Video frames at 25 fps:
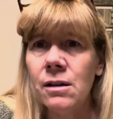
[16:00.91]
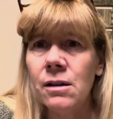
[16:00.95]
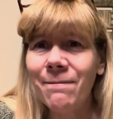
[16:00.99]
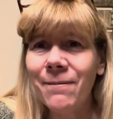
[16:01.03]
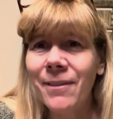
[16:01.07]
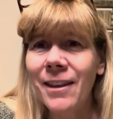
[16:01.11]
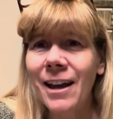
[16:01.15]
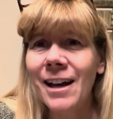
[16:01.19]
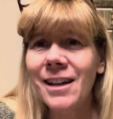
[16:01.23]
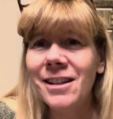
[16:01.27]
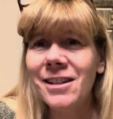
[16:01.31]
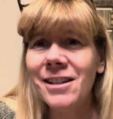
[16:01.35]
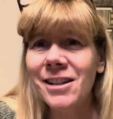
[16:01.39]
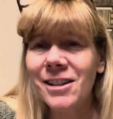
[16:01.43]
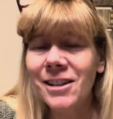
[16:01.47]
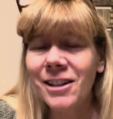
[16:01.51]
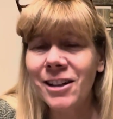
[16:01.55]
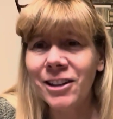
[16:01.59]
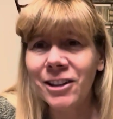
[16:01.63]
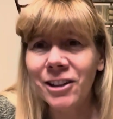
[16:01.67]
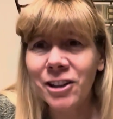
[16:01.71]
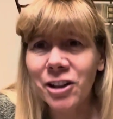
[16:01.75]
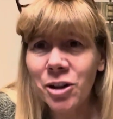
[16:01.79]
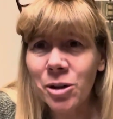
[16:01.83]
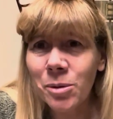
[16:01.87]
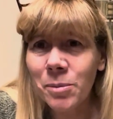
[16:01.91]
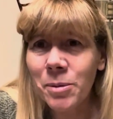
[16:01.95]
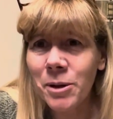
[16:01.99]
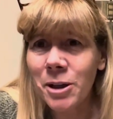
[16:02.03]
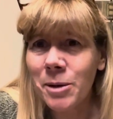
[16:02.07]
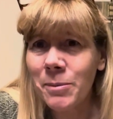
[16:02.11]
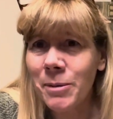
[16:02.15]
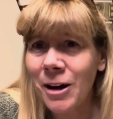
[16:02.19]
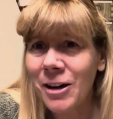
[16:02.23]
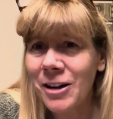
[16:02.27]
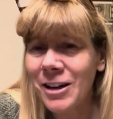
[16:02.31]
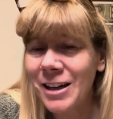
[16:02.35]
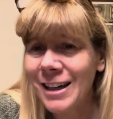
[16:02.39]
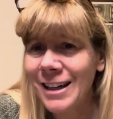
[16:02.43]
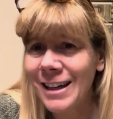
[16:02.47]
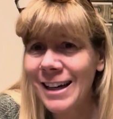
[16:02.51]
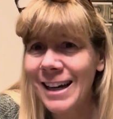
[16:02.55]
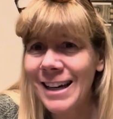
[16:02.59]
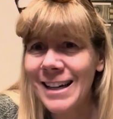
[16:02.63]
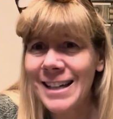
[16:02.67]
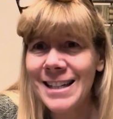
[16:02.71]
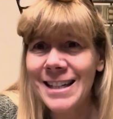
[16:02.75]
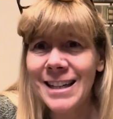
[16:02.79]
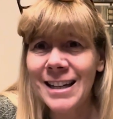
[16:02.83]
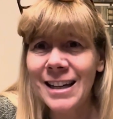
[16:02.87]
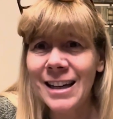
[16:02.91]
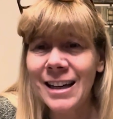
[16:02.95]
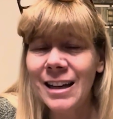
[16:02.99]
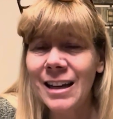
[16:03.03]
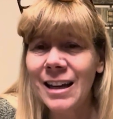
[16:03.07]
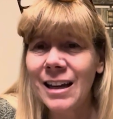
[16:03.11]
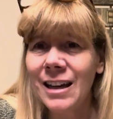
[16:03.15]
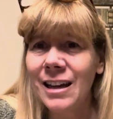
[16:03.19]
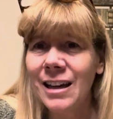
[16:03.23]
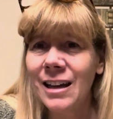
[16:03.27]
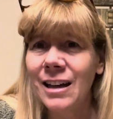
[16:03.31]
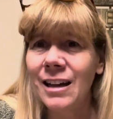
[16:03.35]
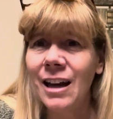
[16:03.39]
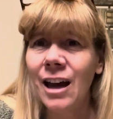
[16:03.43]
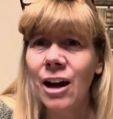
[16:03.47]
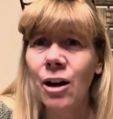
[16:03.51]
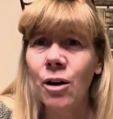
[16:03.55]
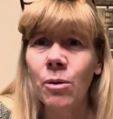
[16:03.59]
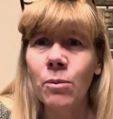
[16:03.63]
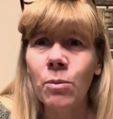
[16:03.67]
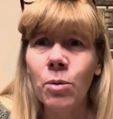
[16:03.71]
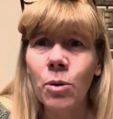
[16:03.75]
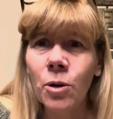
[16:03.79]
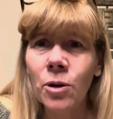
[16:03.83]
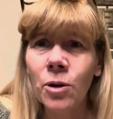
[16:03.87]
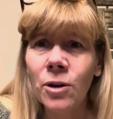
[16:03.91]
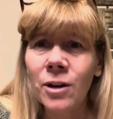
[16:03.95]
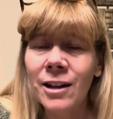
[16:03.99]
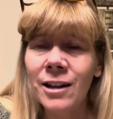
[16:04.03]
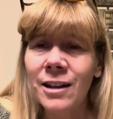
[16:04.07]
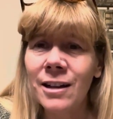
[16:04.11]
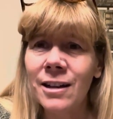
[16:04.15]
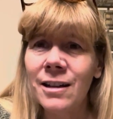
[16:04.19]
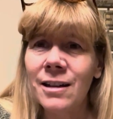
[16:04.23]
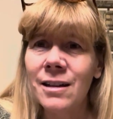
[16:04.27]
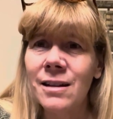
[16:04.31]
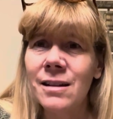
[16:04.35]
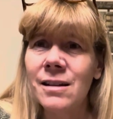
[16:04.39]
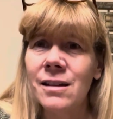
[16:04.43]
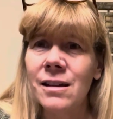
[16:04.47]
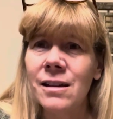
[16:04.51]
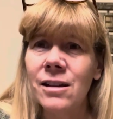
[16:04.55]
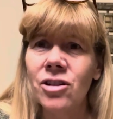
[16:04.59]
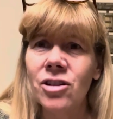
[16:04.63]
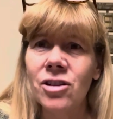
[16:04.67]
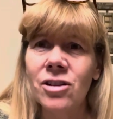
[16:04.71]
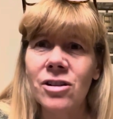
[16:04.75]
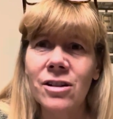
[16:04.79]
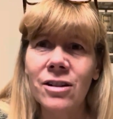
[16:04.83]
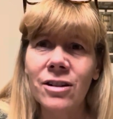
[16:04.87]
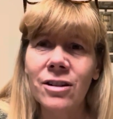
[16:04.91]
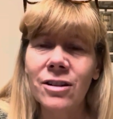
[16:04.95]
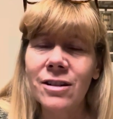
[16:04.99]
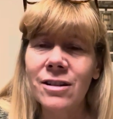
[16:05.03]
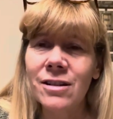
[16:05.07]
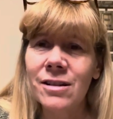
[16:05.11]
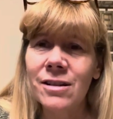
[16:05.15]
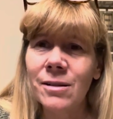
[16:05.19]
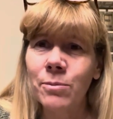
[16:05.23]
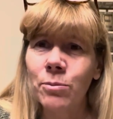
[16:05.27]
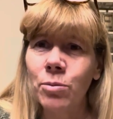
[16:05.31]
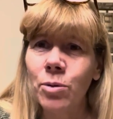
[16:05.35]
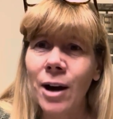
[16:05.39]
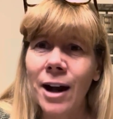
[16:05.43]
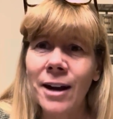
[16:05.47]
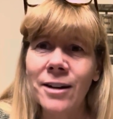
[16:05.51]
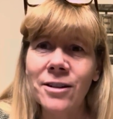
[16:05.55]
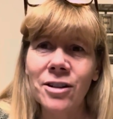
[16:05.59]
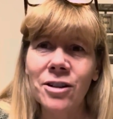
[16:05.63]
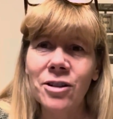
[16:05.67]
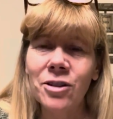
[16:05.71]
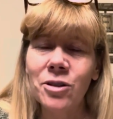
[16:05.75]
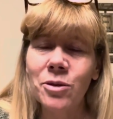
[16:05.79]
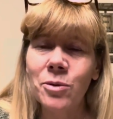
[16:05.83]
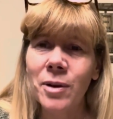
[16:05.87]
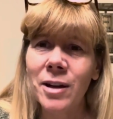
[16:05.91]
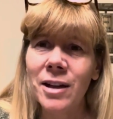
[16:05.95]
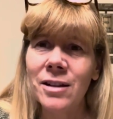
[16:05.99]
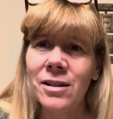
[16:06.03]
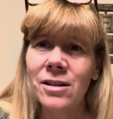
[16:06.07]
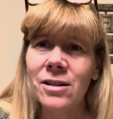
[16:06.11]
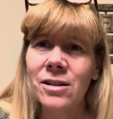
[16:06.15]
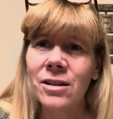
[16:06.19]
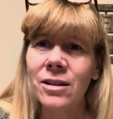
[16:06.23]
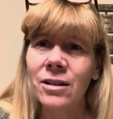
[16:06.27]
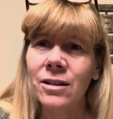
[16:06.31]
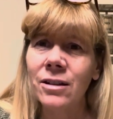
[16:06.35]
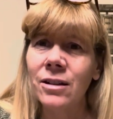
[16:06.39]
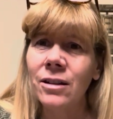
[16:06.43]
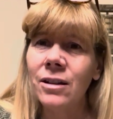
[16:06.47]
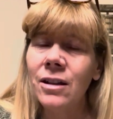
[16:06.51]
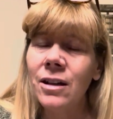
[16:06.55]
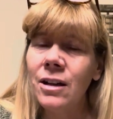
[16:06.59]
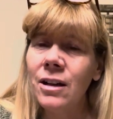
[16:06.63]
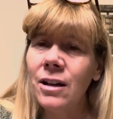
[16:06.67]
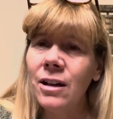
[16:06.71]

That's a little bit about connecting and how important it is and just some practical ways to